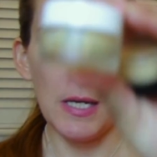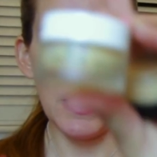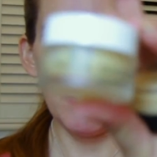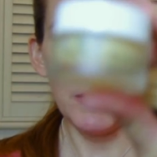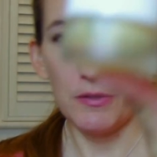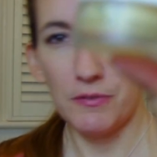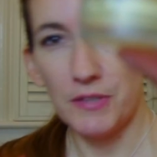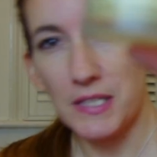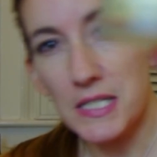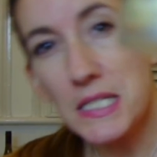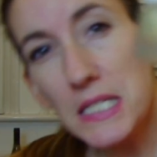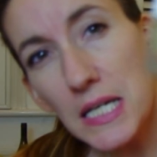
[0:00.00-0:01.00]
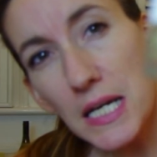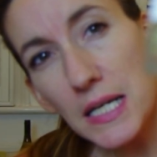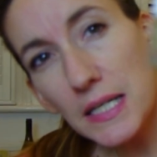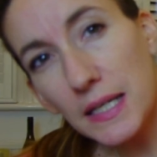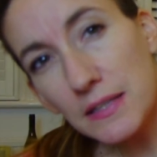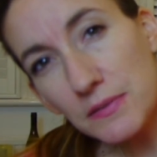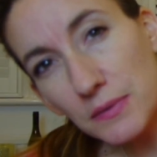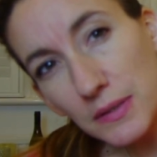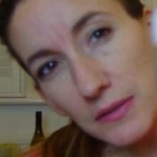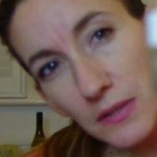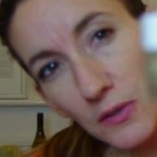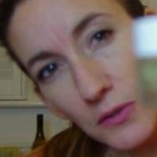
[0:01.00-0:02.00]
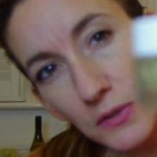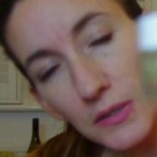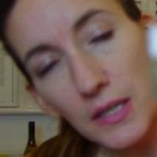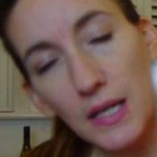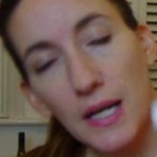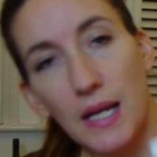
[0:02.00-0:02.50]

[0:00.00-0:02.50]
I don't know if you can see it, that's what it's called,